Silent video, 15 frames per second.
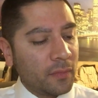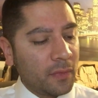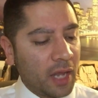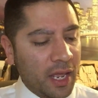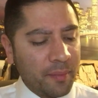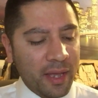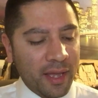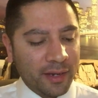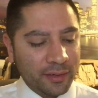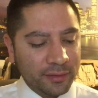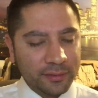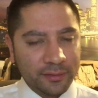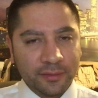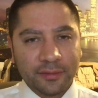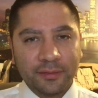Amen.
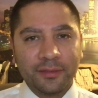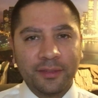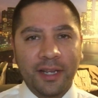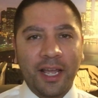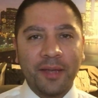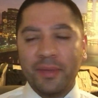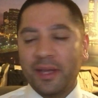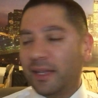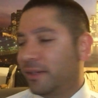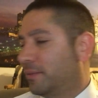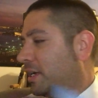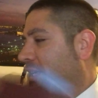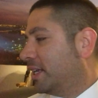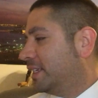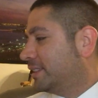Amen. I'm
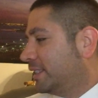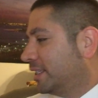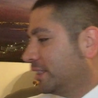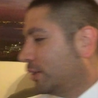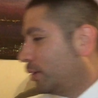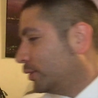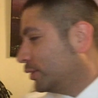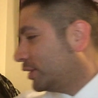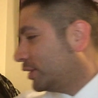not going to sing the whole